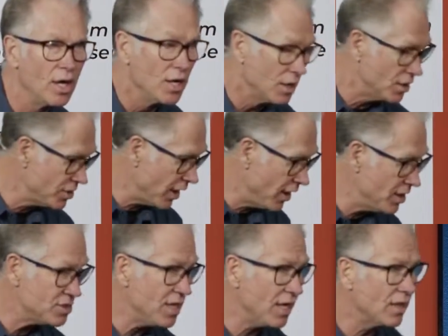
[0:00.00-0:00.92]
You say, he's
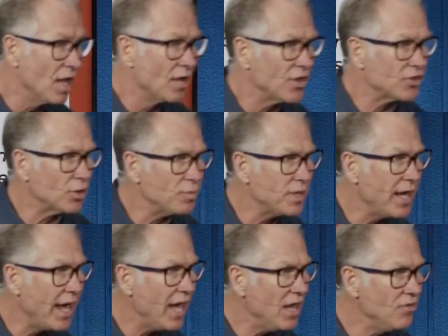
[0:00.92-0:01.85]
saying that the
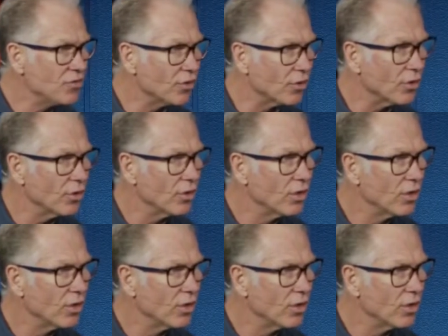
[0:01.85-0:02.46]
behavior